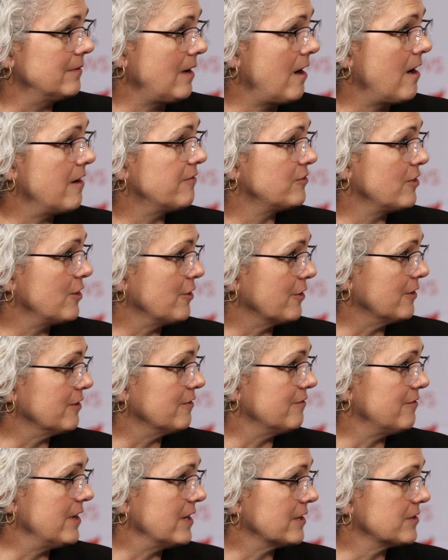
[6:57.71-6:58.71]
off-target
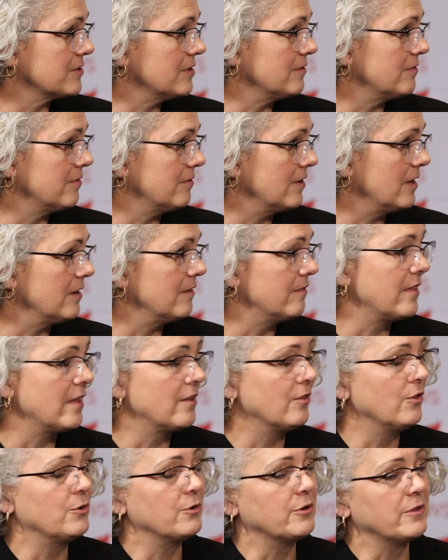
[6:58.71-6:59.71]
effects of the
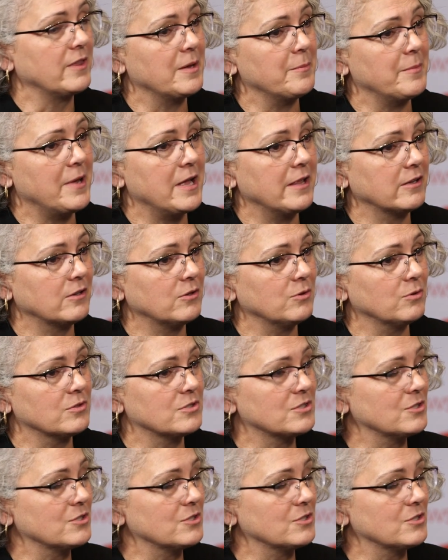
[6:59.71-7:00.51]
lowering that molecule.